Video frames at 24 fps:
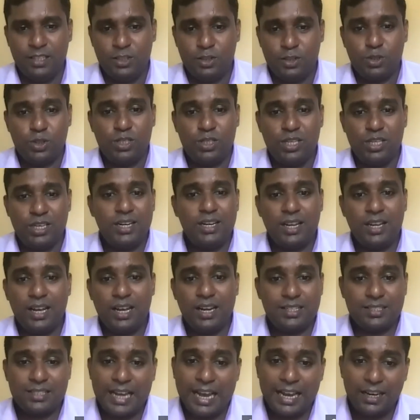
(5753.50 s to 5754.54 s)
So GNR
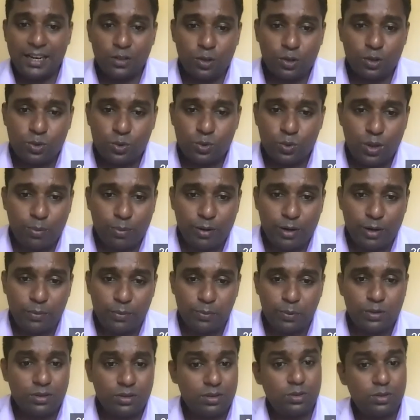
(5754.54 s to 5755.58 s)
it can cause
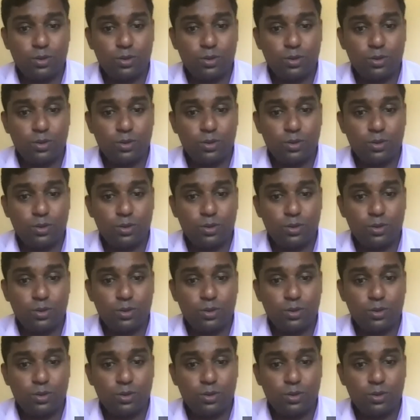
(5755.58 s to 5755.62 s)
pseudomenopause.